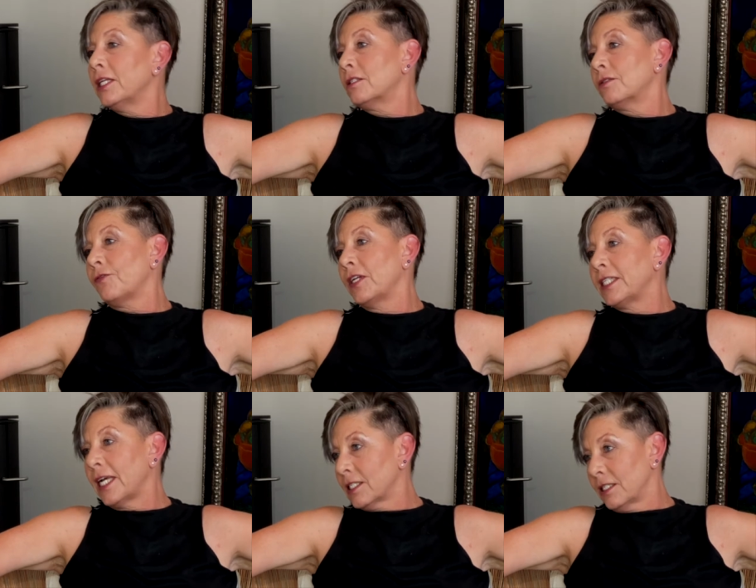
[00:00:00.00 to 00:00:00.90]
that is
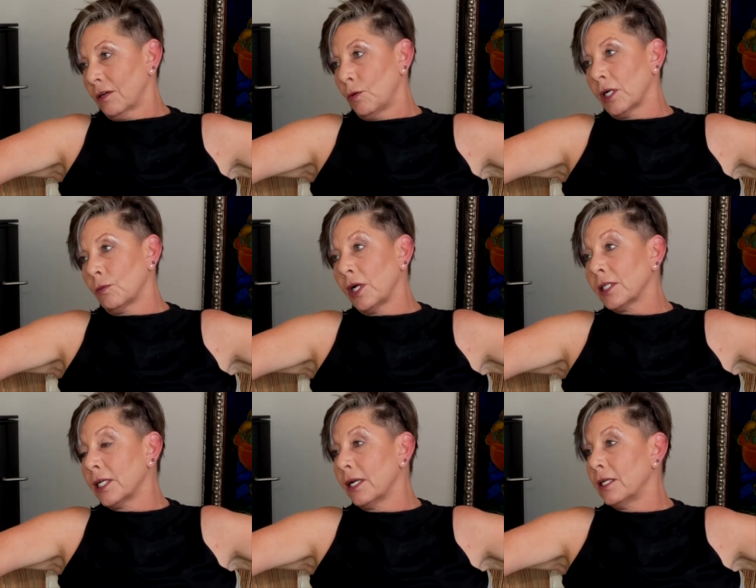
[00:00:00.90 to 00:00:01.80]
fantastic. Well,
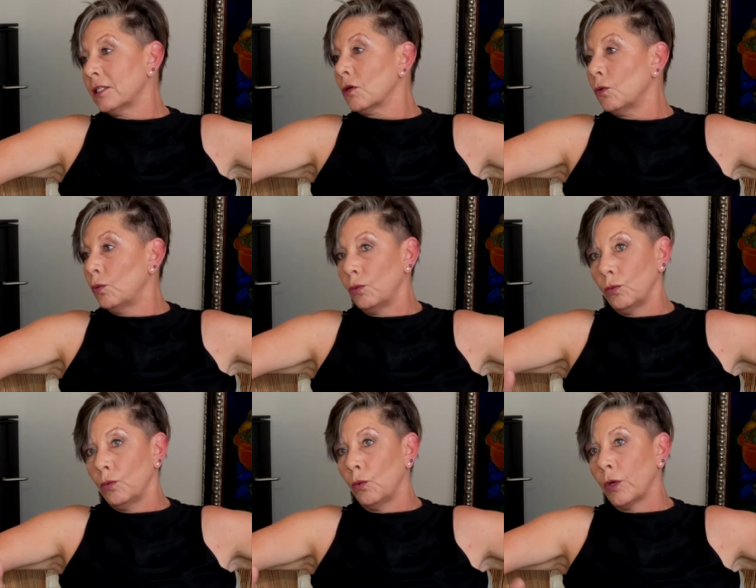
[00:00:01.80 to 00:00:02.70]
well done. And
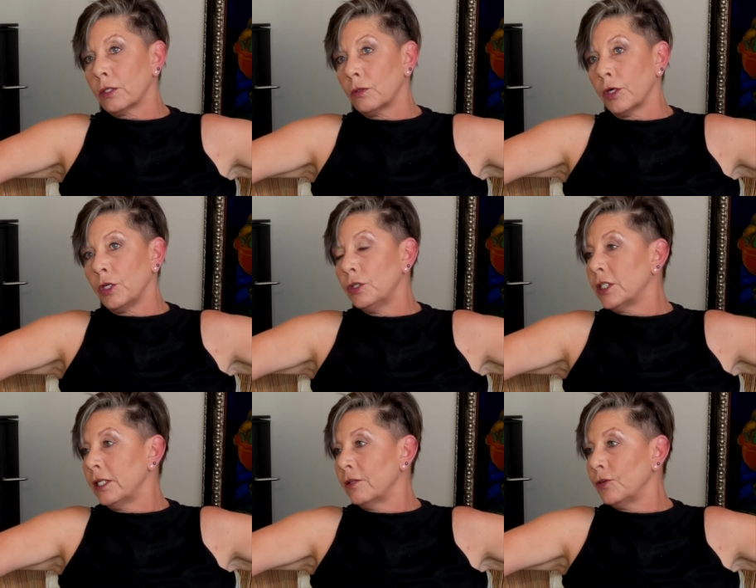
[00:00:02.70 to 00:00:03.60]
so what do
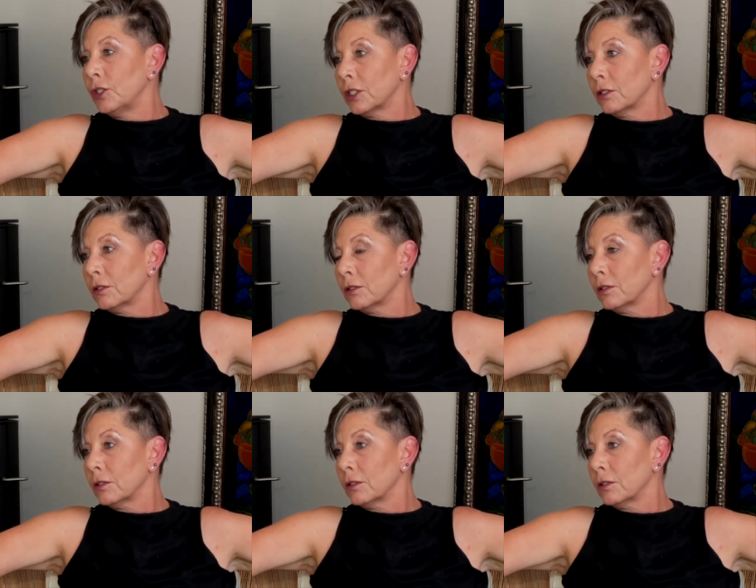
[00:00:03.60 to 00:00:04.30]
you see in the future?